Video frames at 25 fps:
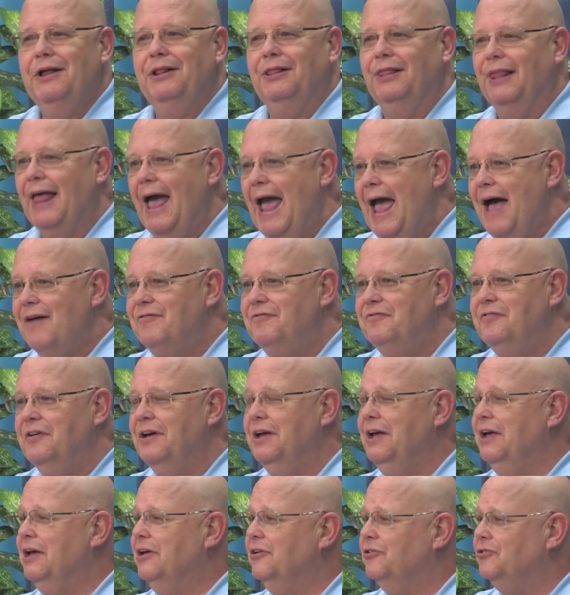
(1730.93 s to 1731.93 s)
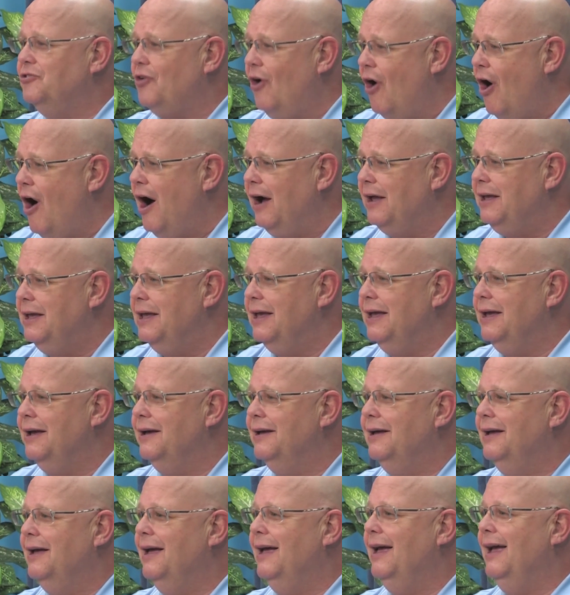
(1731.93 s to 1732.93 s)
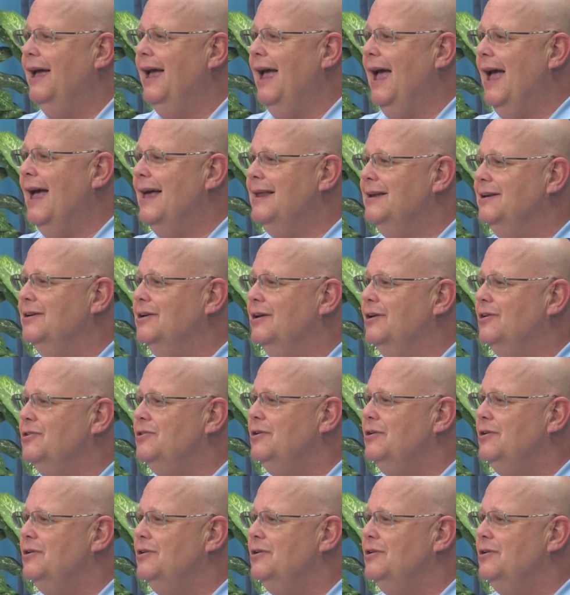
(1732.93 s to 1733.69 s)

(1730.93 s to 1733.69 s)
laughing and talking and